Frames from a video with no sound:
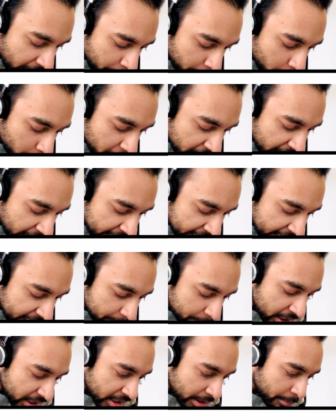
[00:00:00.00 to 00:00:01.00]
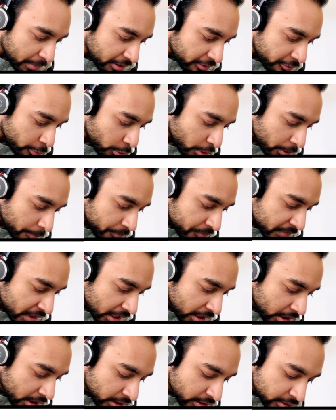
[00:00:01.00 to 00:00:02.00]
I'm looking at element number 4,
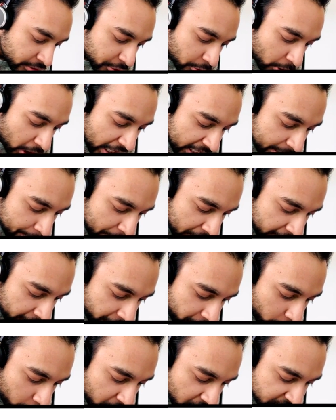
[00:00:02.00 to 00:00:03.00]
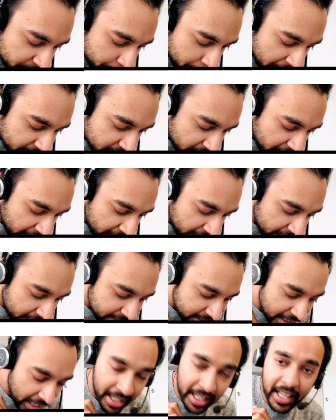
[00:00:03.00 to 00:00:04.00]
so element 4 is present in
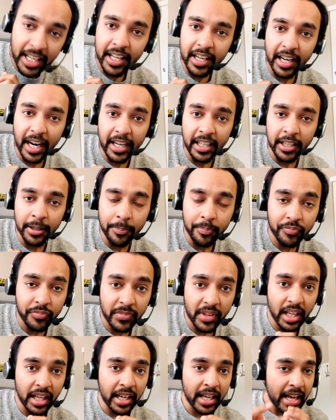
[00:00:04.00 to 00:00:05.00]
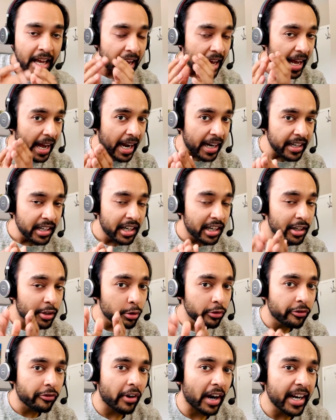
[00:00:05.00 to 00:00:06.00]
this array, right? And to
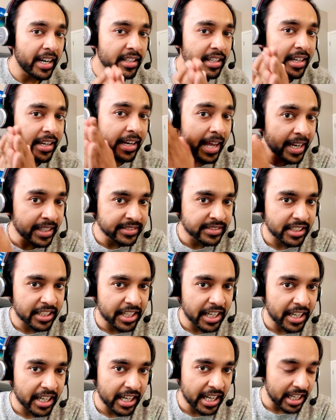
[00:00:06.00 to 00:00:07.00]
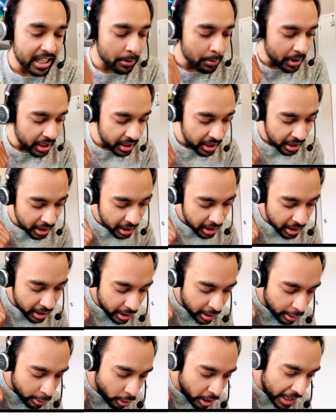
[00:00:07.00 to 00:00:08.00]
find the next greater element,
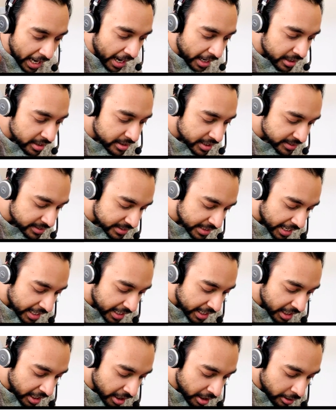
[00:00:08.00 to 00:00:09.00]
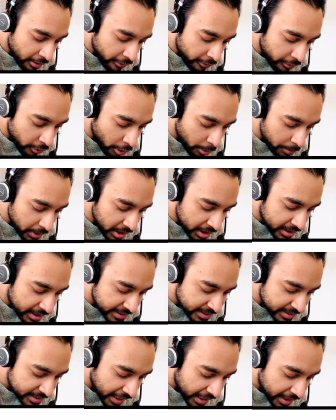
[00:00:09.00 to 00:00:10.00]
look at this array from this
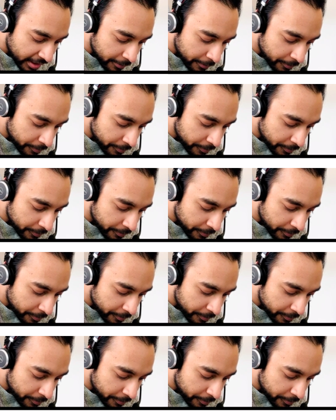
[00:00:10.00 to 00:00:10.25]
side.